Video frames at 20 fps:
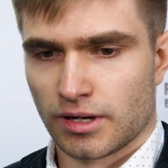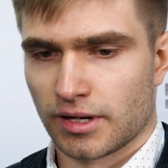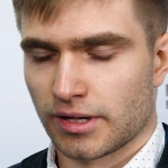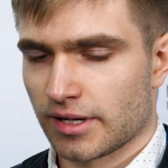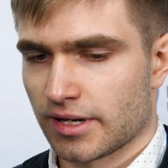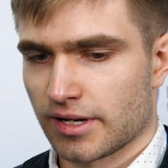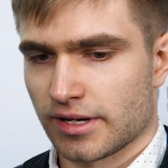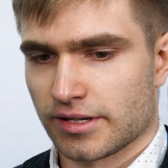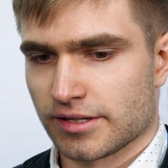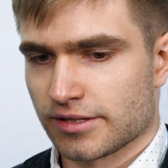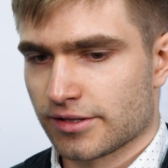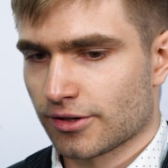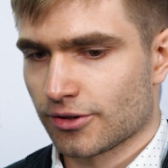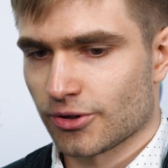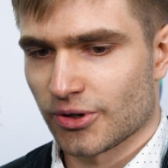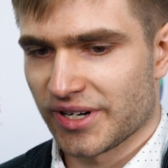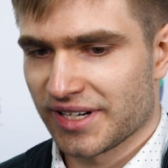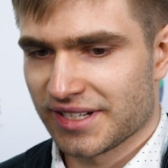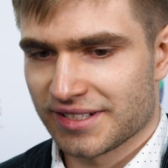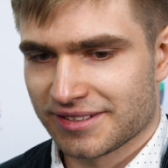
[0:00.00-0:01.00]
Yeah, it's
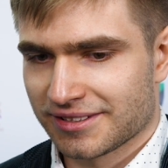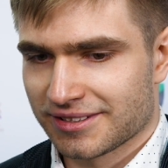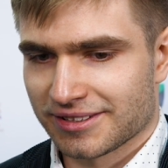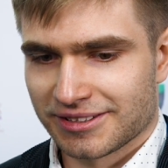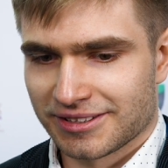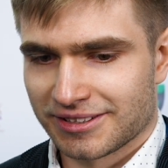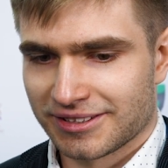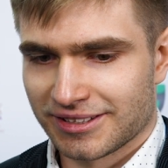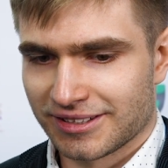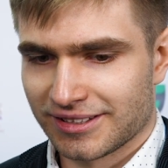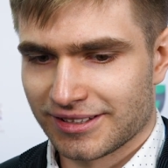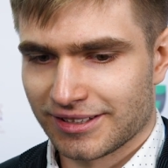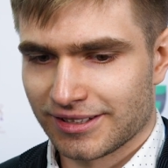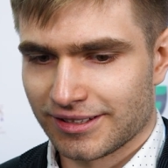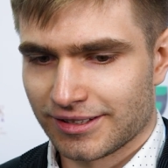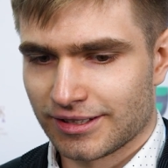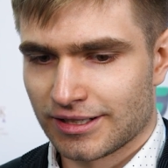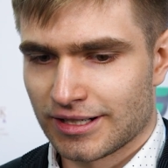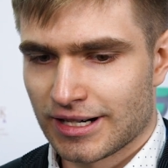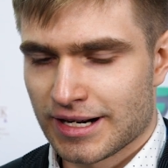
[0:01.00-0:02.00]
great. Uh,
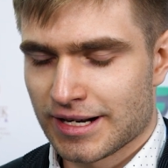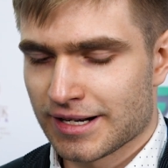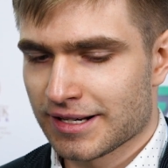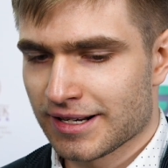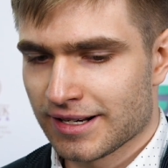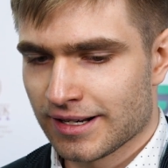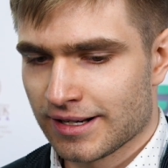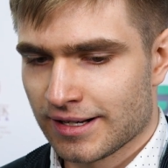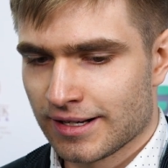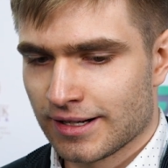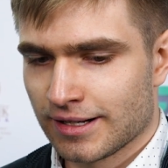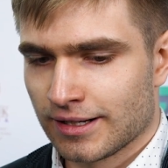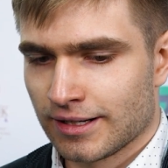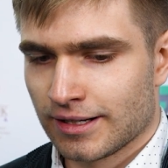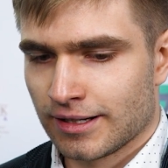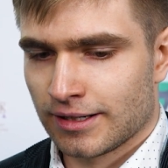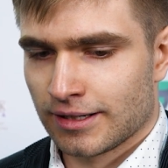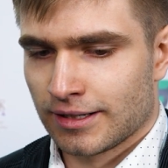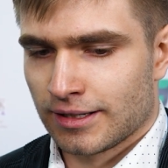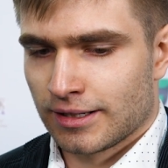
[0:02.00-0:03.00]
I
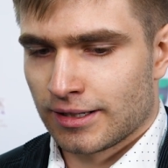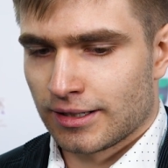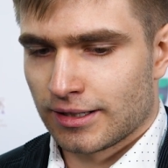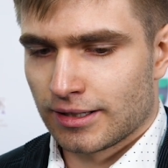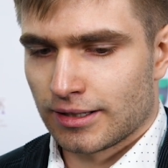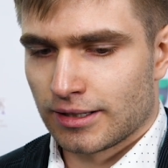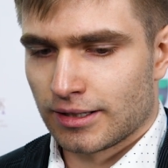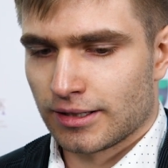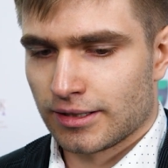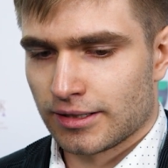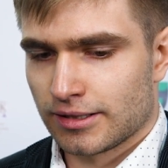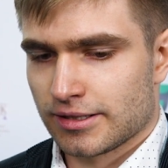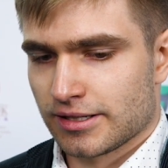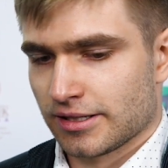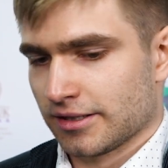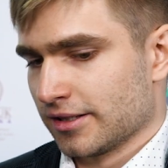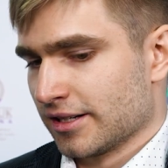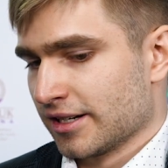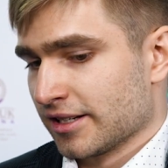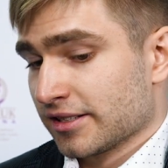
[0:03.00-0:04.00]

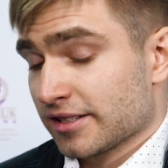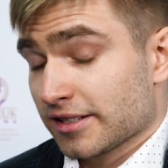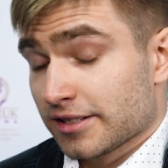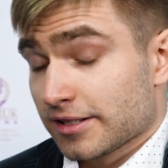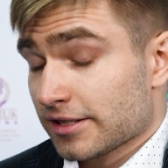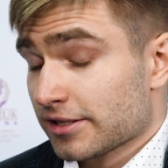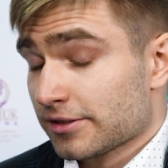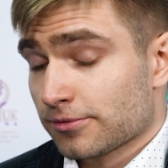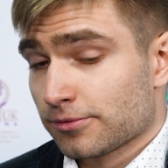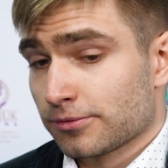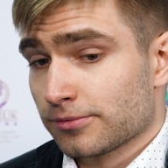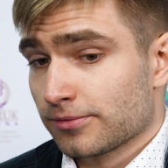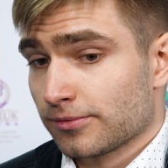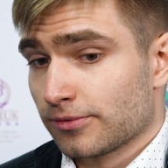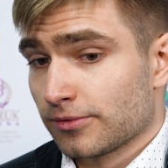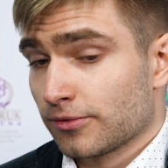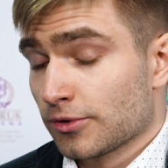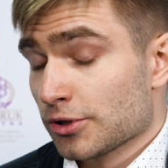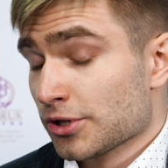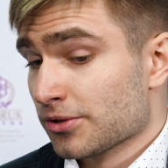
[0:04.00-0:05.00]
it, and it is
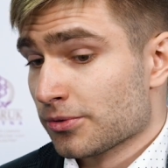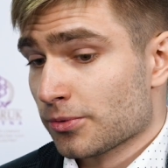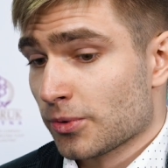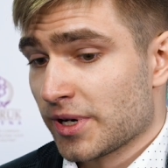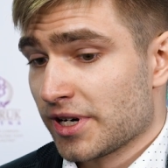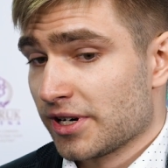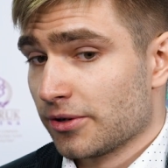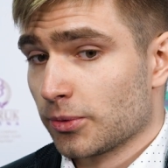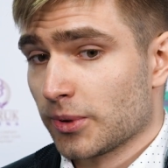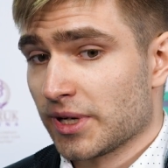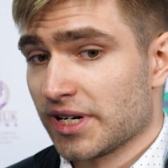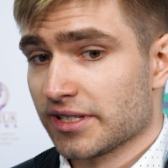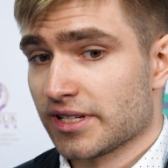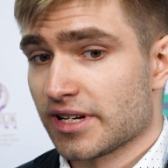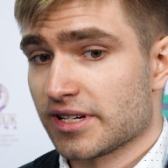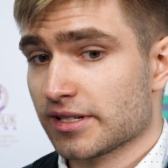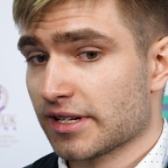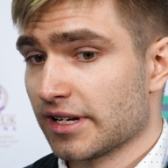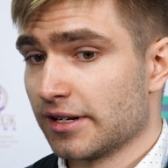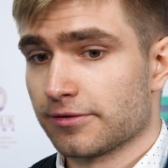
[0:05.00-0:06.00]
was a very very
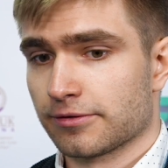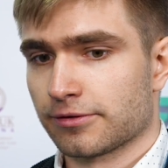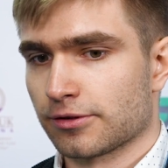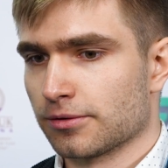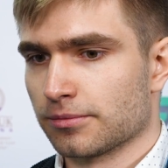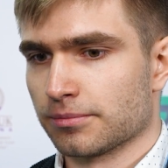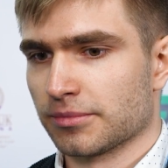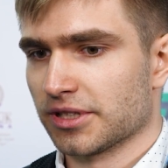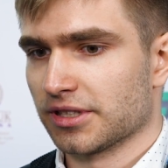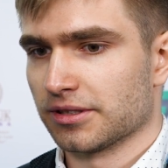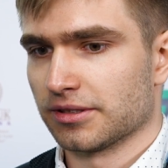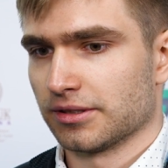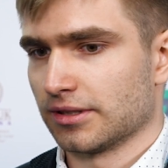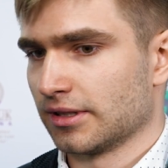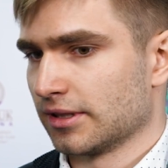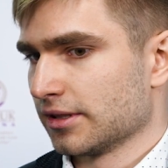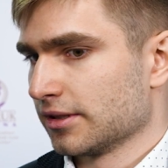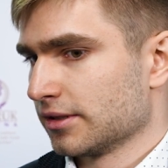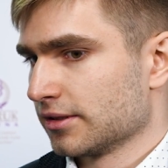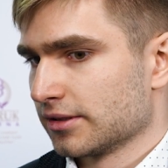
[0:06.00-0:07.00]
nice game from me.
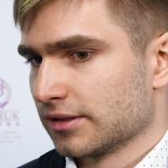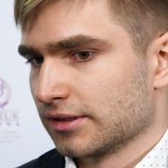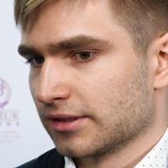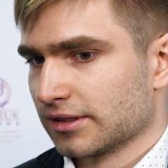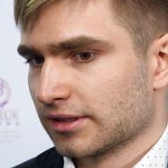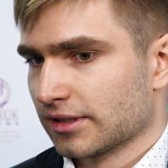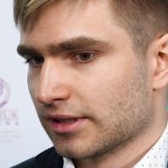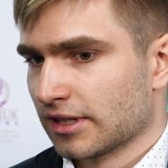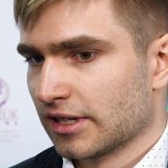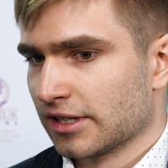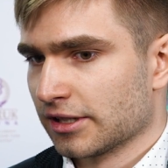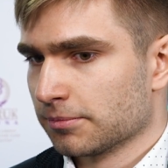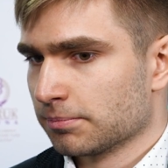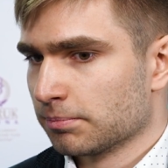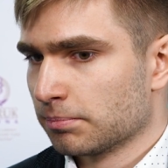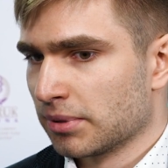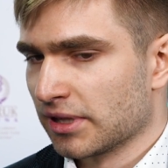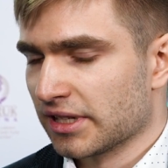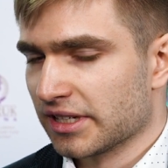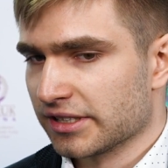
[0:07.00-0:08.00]
I think I
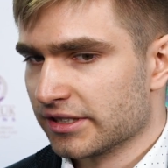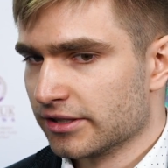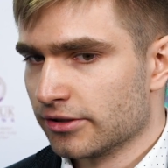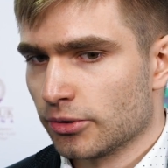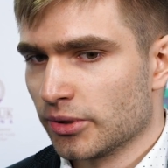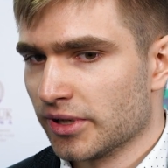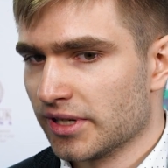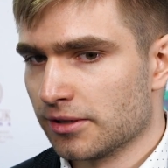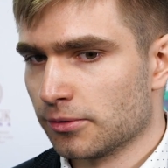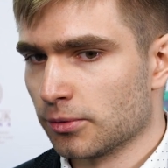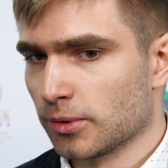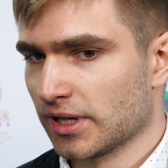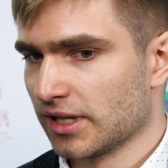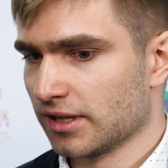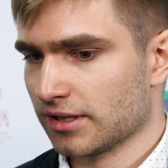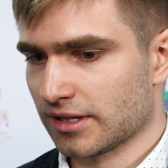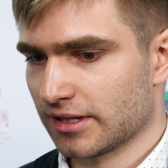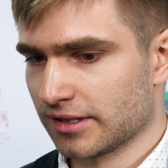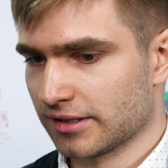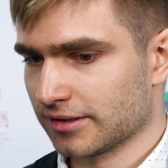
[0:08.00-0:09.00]
played really
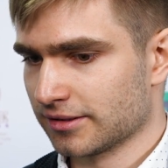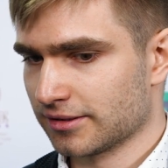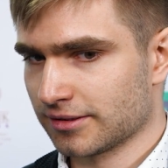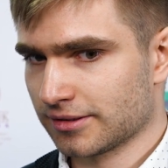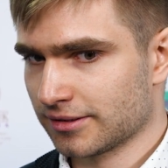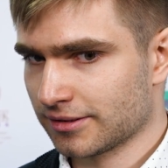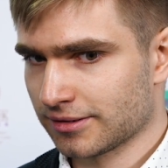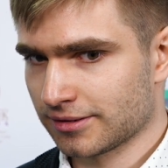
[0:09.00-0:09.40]
well and.